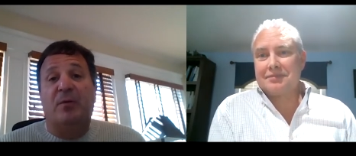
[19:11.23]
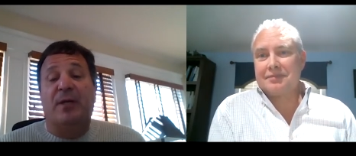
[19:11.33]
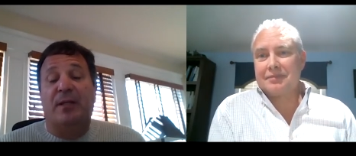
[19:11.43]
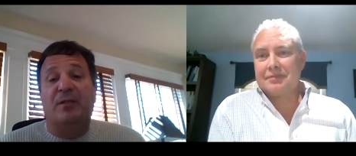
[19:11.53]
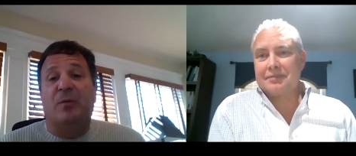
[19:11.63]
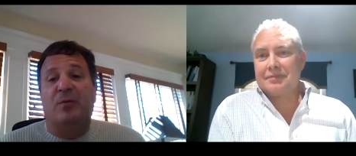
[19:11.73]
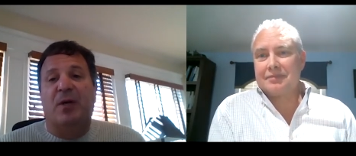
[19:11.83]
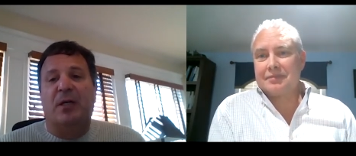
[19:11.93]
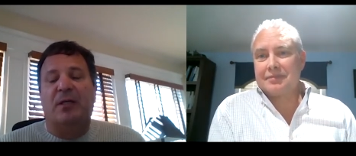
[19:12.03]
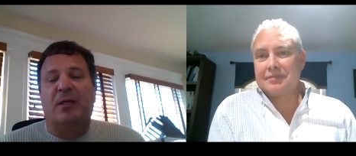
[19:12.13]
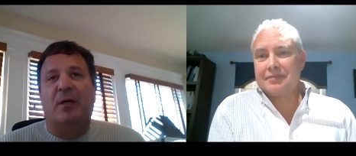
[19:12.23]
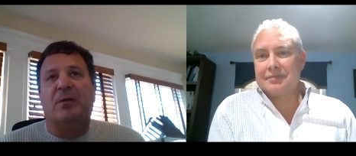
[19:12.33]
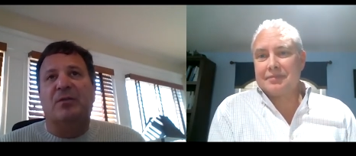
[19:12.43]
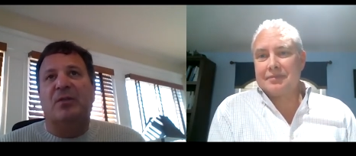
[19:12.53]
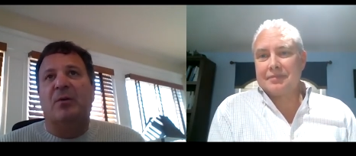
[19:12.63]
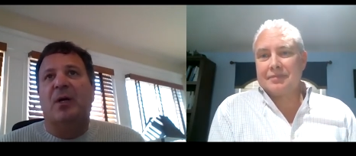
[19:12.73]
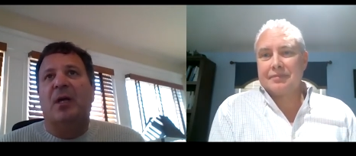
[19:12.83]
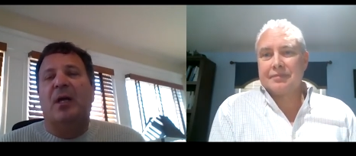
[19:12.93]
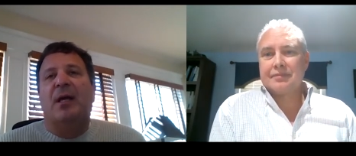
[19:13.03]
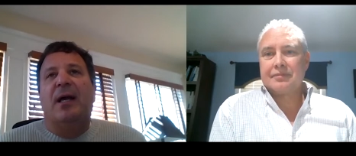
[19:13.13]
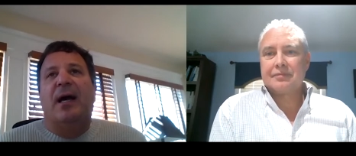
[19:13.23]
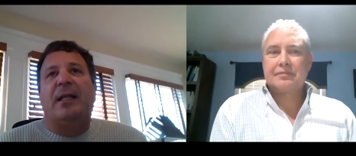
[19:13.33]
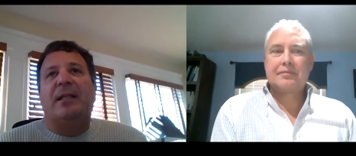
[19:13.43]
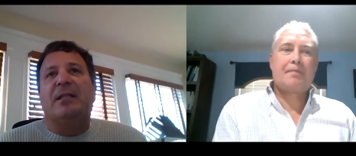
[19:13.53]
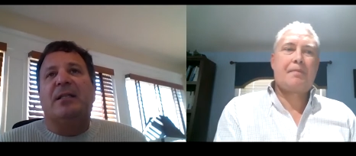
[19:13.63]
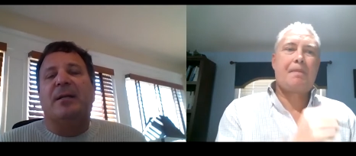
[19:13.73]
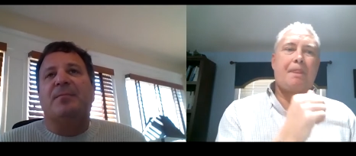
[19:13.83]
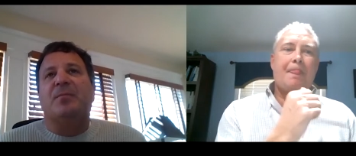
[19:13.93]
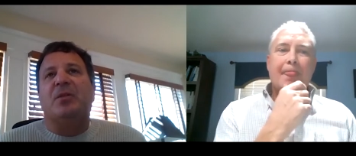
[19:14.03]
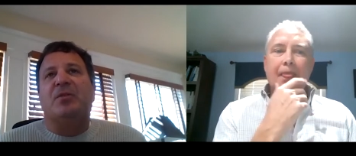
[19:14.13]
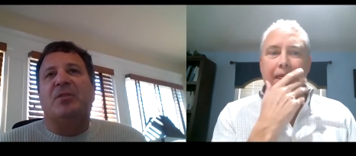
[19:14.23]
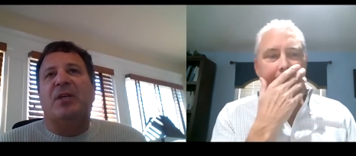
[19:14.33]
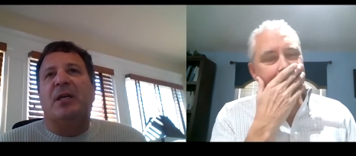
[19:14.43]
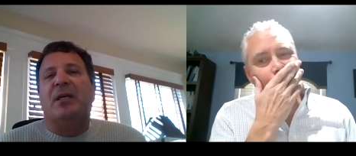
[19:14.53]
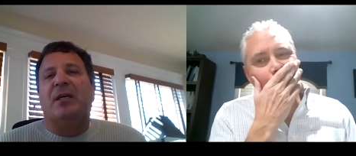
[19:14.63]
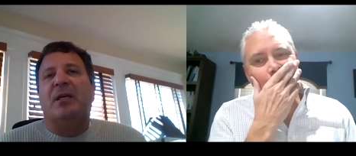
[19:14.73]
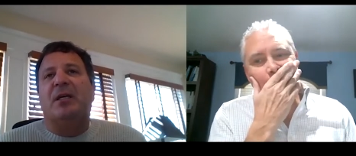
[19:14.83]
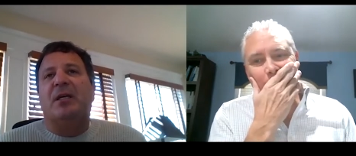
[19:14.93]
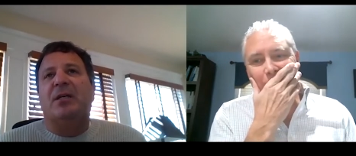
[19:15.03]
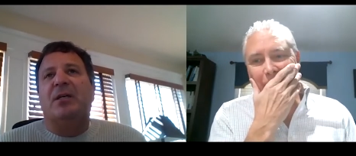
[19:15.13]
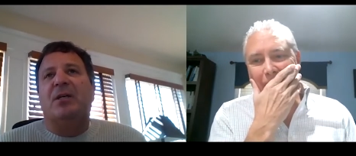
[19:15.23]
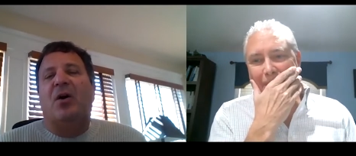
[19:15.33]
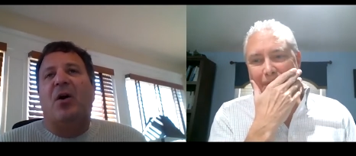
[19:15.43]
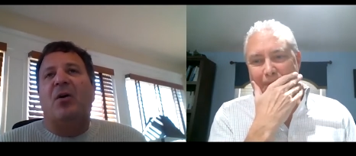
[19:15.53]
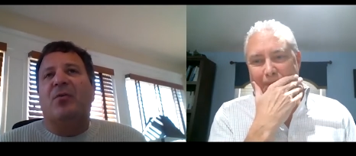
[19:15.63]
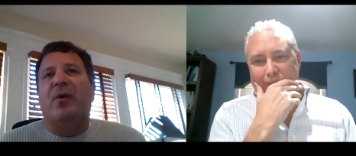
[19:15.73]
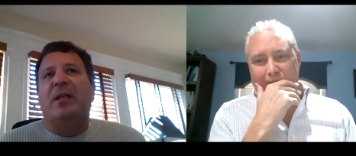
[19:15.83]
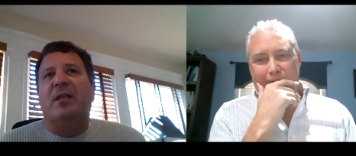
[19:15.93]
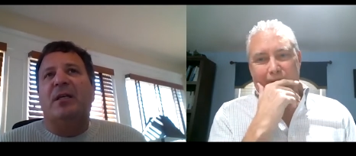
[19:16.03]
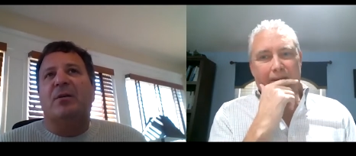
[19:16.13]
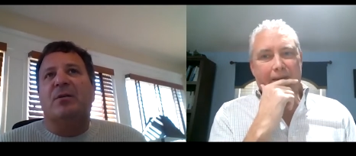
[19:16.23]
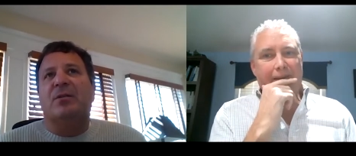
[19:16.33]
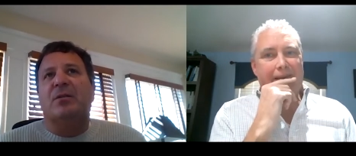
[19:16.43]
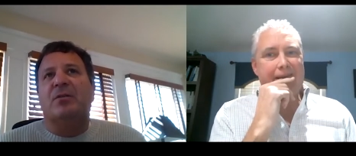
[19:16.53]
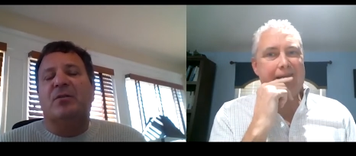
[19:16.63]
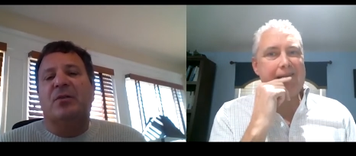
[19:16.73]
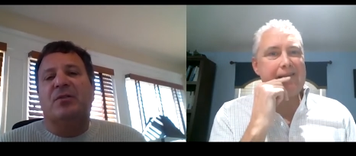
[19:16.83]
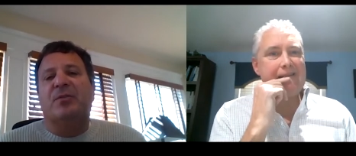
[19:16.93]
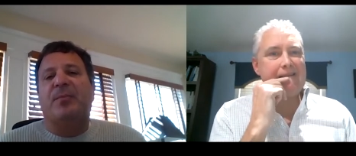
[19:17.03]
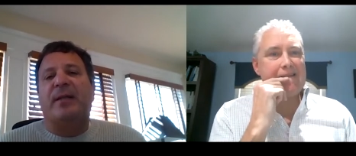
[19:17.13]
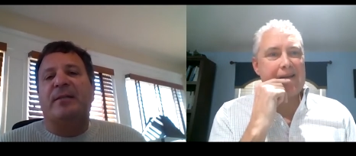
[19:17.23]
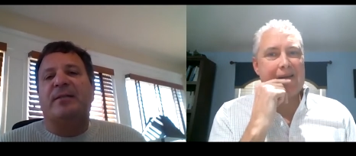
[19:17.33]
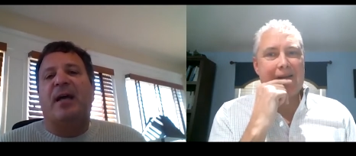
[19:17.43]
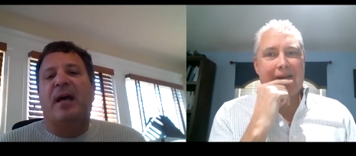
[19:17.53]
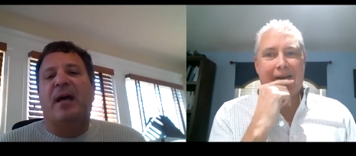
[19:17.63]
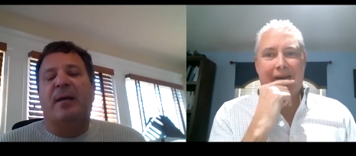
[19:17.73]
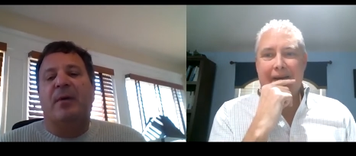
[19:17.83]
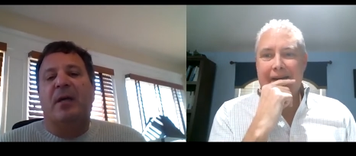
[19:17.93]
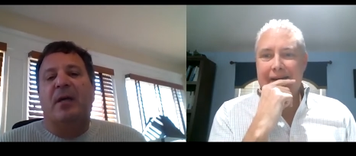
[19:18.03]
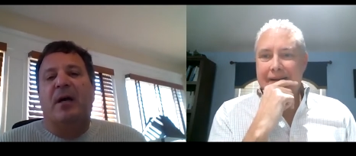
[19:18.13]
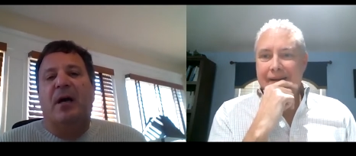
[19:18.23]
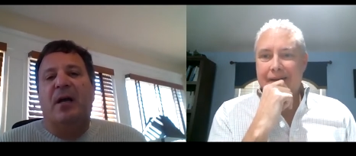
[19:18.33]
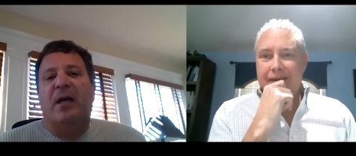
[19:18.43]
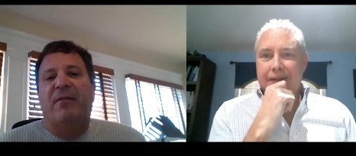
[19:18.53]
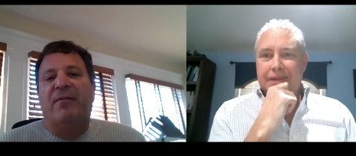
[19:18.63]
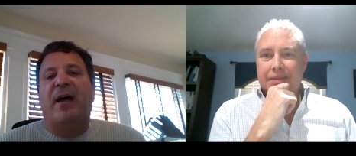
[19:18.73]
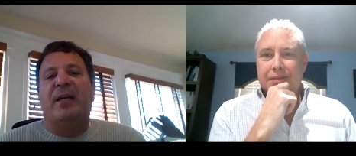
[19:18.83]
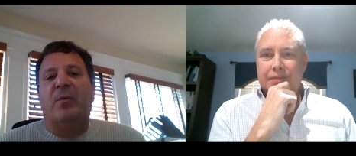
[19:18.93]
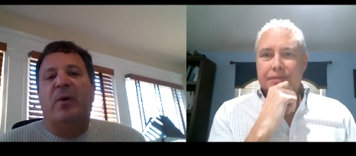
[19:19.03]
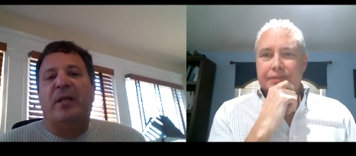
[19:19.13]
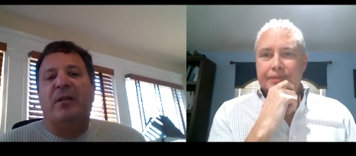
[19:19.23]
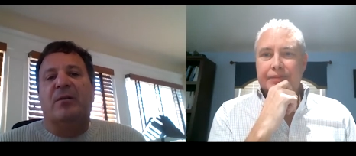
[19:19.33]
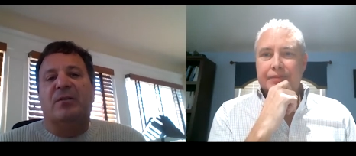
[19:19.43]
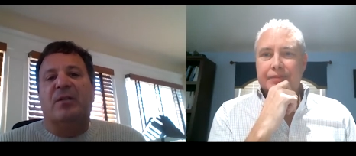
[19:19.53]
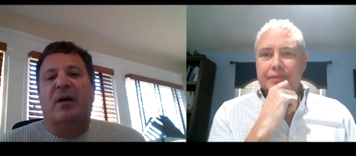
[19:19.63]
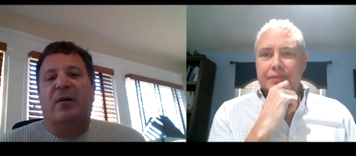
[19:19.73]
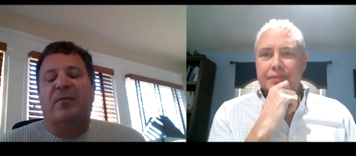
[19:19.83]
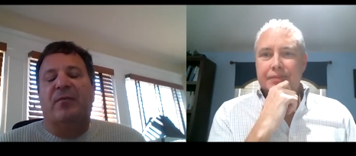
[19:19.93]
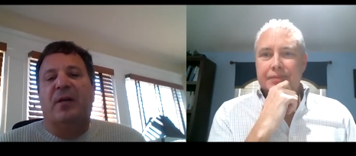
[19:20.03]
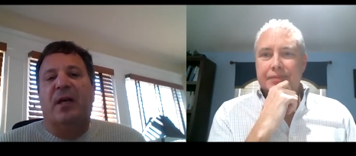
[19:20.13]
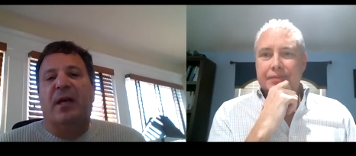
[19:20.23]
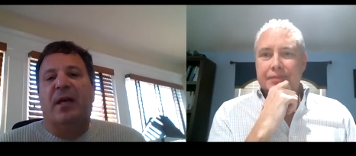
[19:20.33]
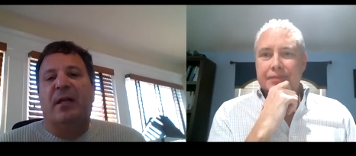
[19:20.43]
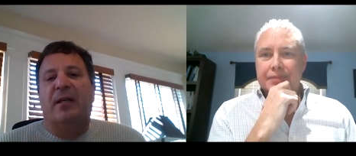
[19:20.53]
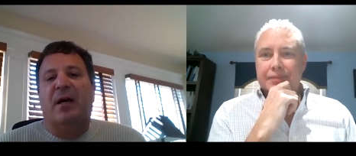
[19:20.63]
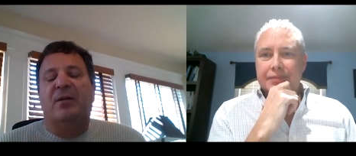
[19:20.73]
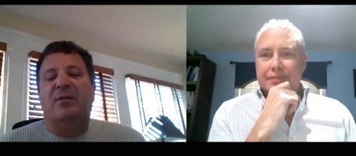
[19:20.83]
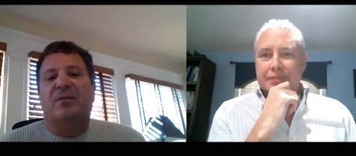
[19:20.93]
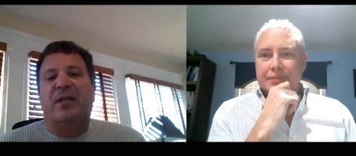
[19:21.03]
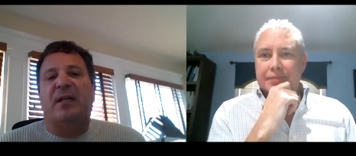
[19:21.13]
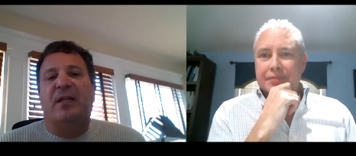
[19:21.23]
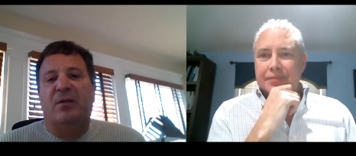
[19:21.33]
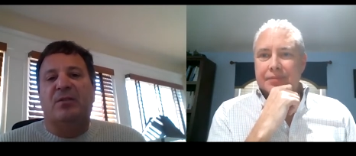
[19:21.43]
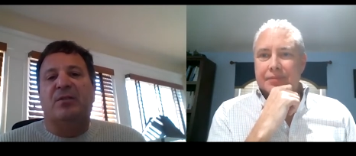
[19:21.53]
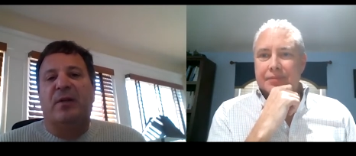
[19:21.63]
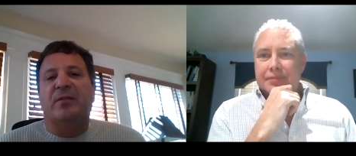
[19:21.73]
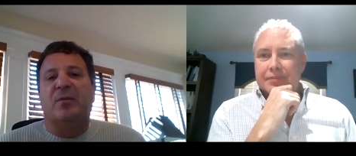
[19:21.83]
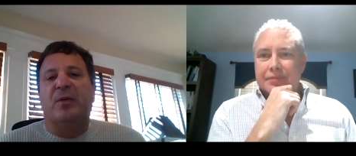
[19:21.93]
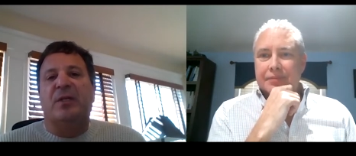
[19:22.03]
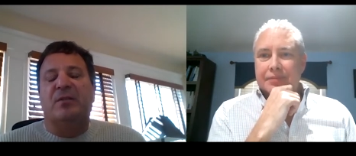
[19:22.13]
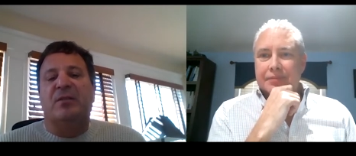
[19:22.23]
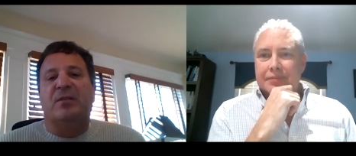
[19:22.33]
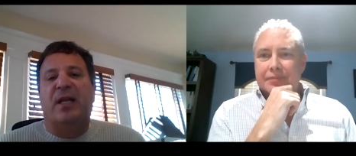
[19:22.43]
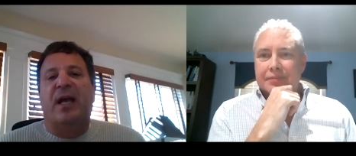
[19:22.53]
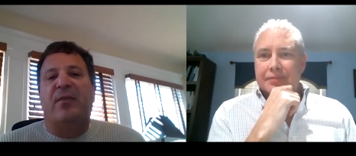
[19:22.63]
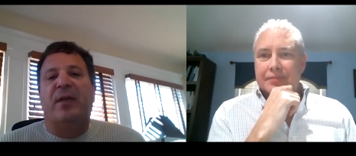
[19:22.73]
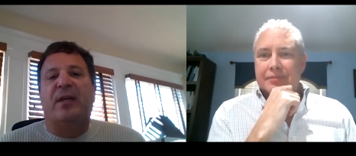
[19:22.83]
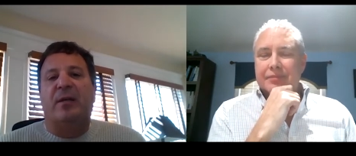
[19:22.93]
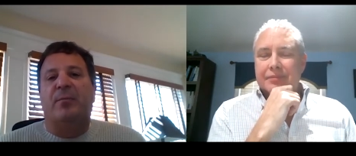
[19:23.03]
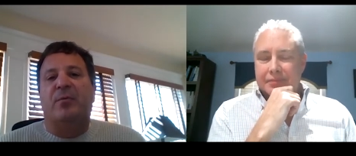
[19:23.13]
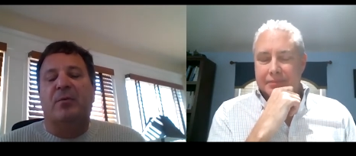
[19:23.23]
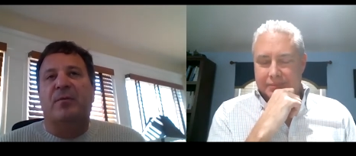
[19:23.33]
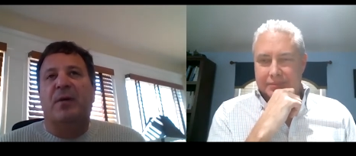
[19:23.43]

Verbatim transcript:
Speaker 1: get this one right, you know. And so I think that you say all great leaders should spend time evaluating their self and understanding their strengths and weaknesses and how they can improve.